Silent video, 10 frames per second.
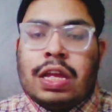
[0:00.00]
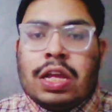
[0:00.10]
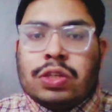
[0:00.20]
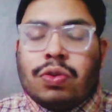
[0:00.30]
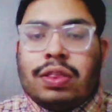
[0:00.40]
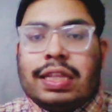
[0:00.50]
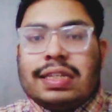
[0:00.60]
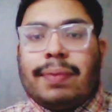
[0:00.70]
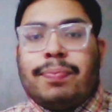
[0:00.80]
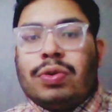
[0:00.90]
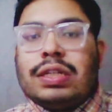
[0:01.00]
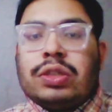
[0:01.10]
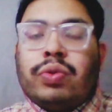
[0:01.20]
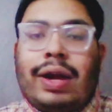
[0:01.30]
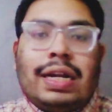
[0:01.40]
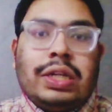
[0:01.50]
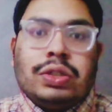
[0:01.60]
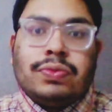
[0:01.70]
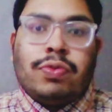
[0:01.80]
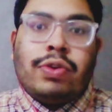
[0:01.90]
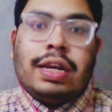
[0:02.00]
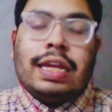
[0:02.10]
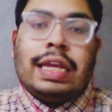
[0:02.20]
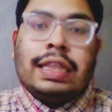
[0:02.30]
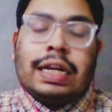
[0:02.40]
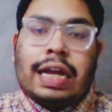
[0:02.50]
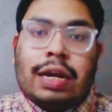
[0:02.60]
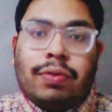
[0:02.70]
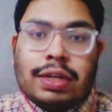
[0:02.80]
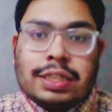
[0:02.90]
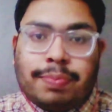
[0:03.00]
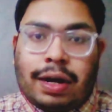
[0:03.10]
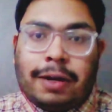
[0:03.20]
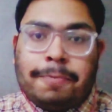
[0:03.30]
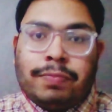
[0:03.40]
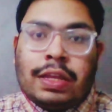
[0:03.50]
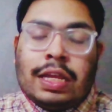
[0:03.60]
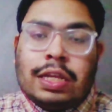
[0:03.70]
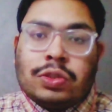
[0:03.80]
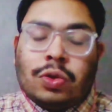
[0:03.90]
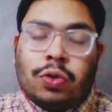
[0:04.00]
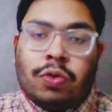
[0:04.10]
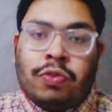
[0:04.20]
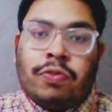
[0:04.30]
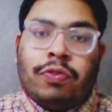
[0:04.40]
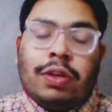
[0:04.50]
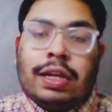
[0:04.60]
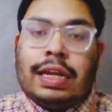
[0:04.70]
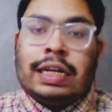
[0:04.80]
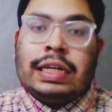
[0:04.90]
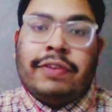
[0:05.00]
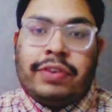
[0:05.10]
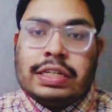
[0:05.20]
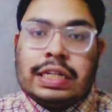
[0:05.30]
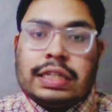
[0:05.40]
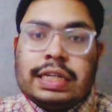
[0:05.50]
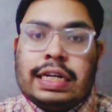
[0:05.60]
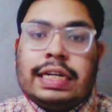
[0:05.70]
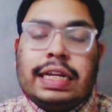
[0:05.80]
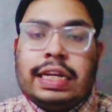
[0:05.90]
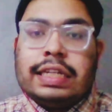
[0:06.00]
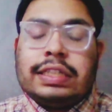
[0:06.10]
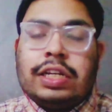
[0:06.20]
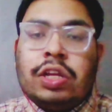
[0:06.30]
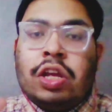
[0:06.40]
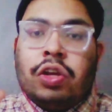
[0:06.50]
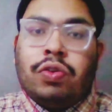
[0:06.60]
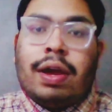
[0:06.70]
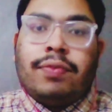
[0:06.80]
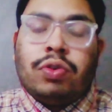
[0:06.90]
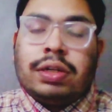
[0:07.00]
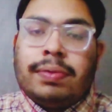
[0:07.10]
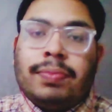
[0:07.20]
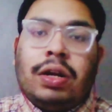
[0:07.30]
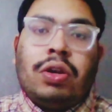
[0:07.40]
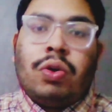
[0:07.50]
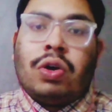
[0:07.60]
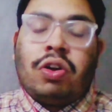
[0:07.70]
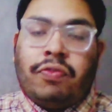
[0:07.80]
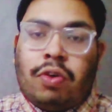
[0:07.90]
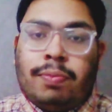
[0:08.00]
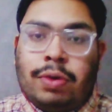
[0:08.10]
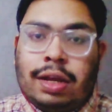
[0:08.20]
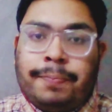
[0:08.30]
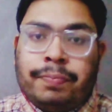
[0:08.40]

So this approach is quite useful in the calculus part. So in differentiation, integration, you have to remember a lot of formula.